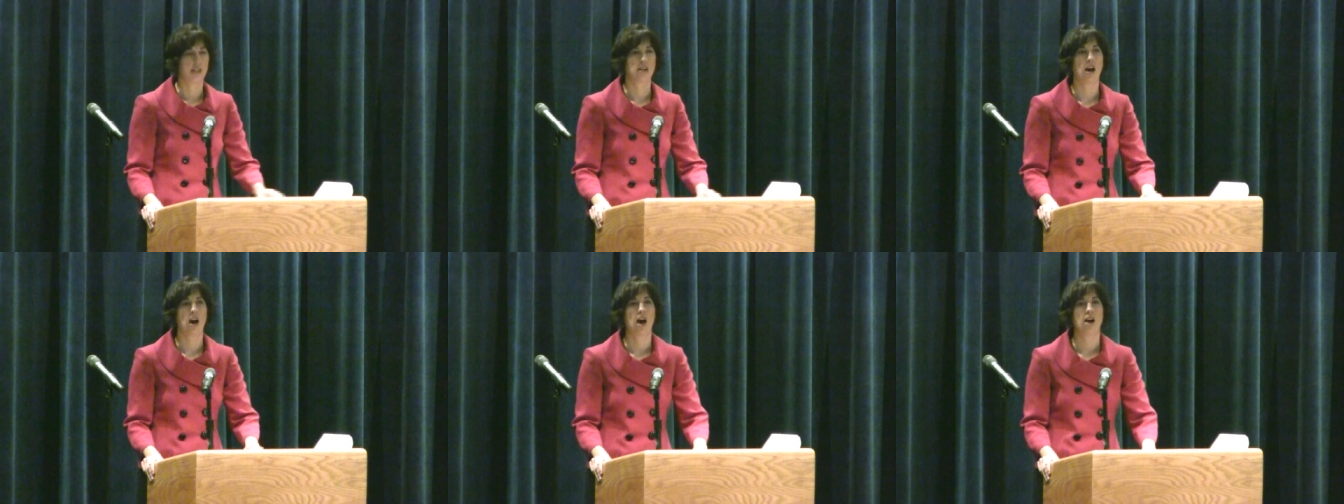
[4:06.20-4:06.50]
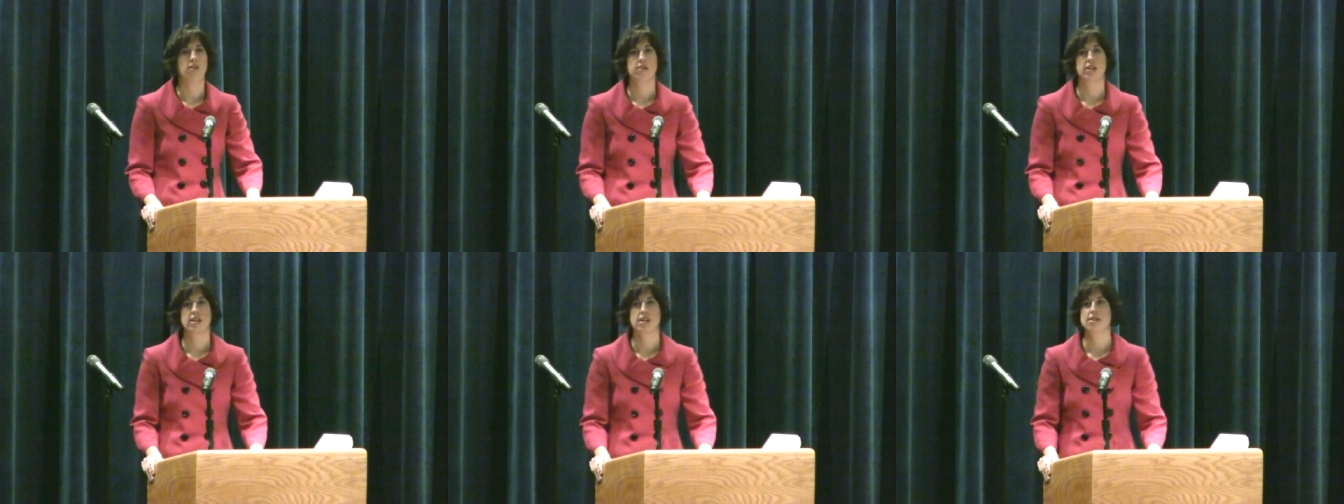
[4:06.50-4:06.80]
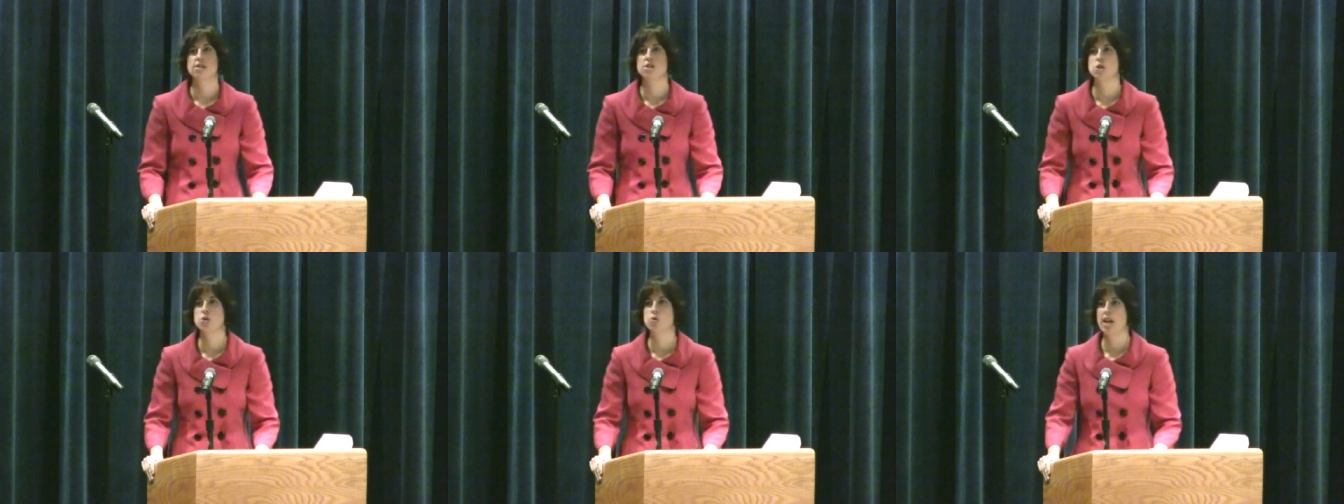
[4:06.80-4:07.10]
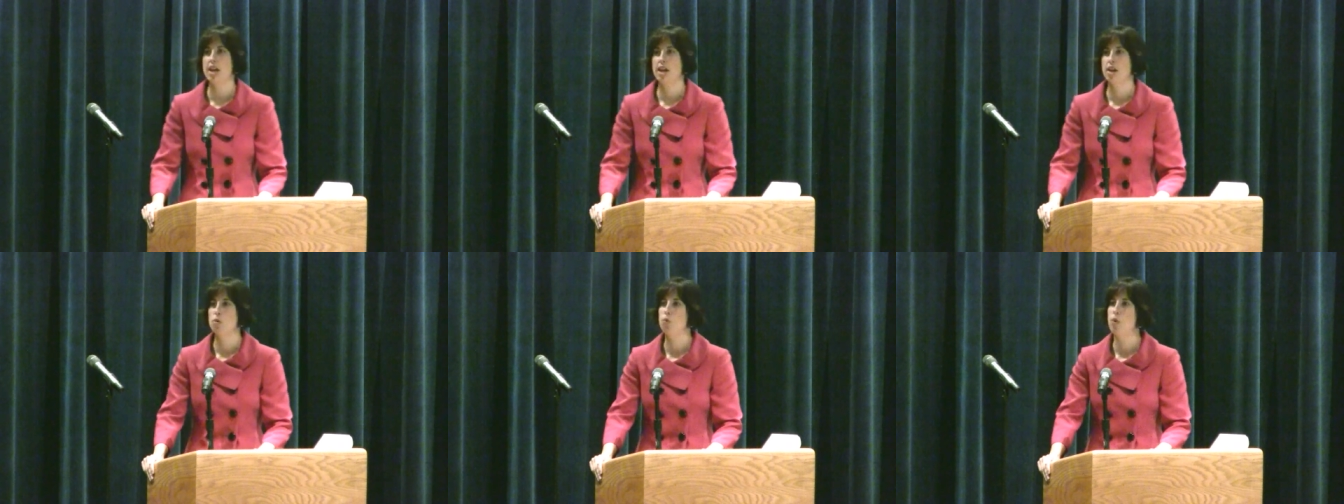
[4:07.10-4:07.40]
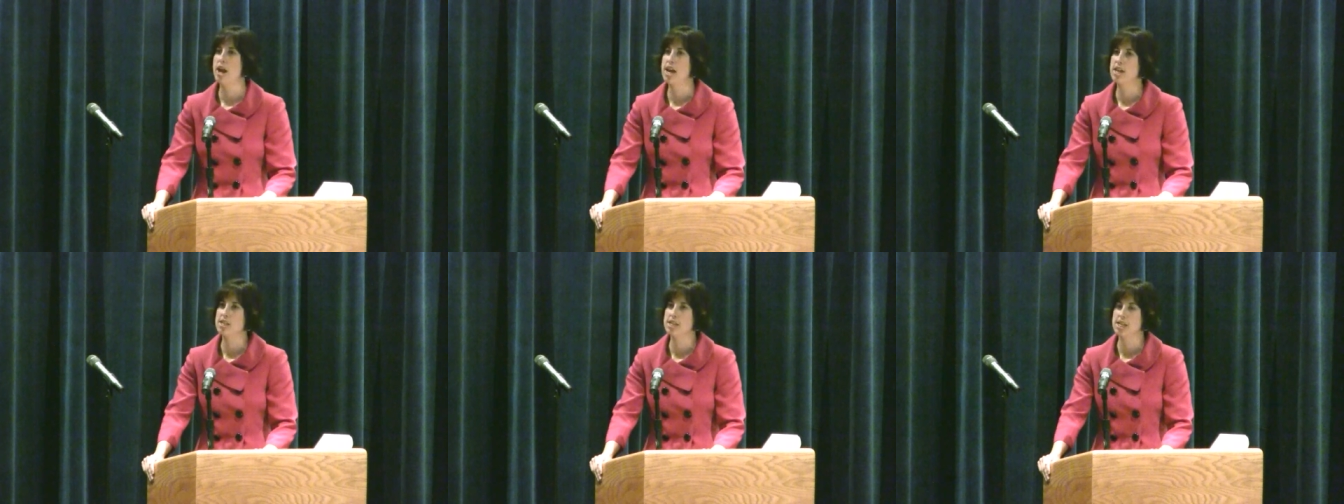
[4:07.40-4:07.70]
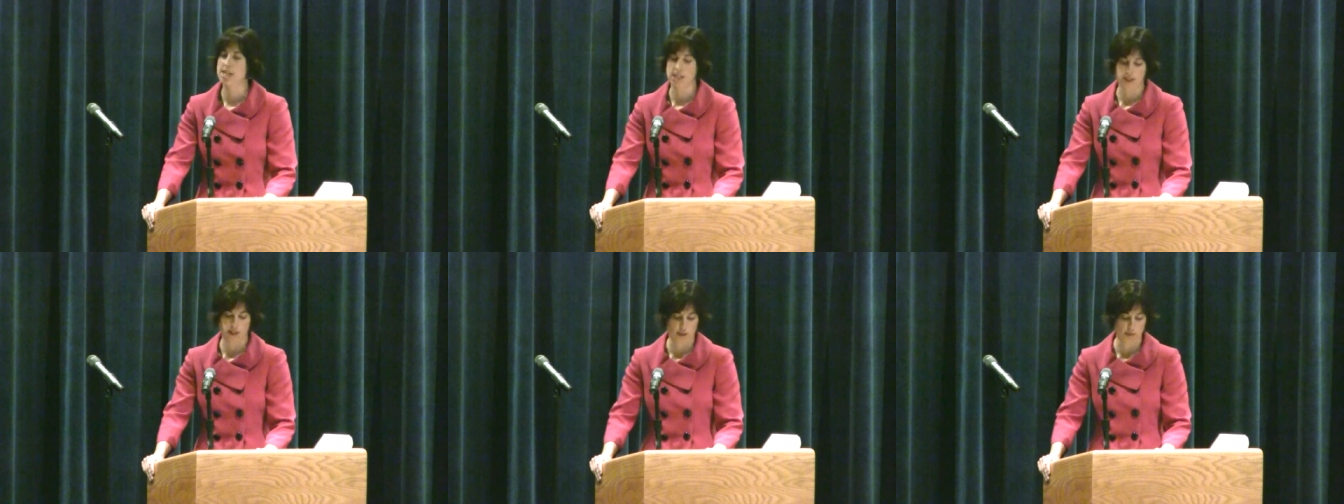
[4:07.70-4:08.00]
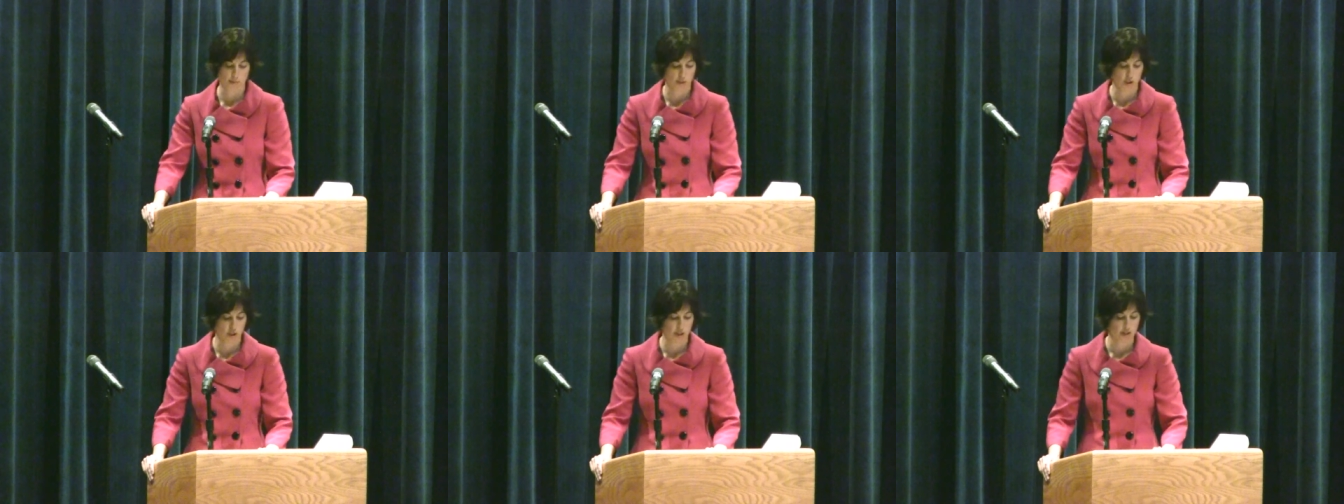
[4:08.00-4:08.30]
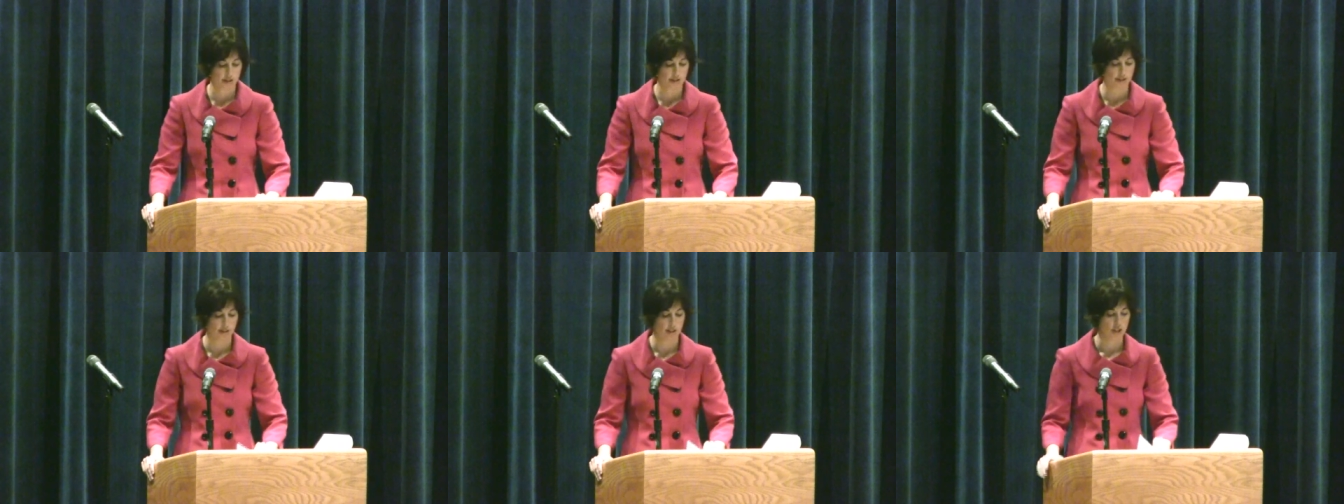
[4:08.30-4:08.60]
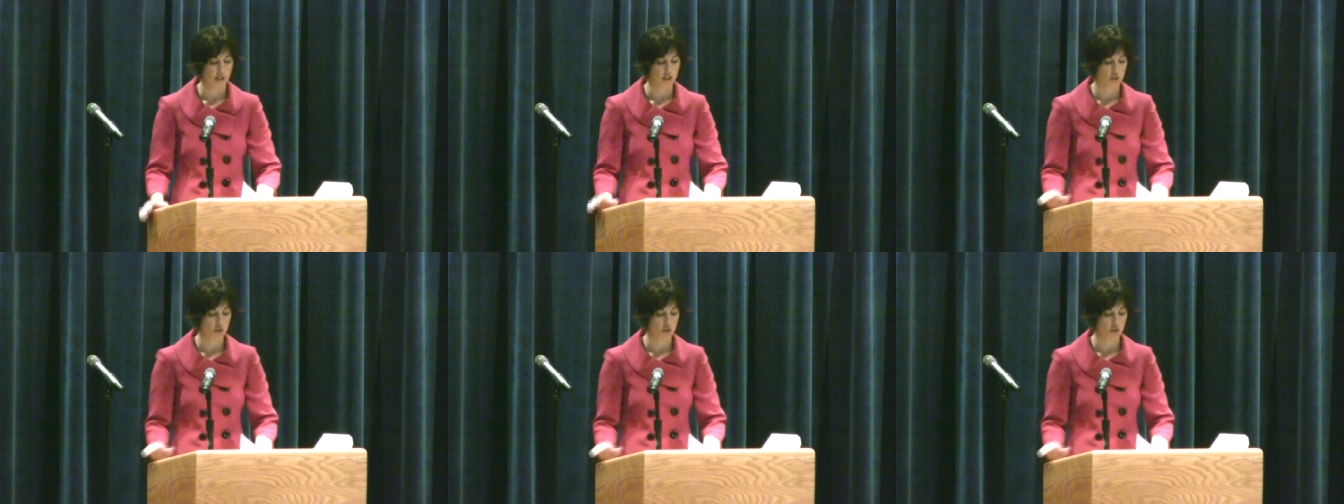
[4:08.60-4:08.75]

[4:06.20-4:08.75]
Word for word: and confidence. You can't wait to hit the books,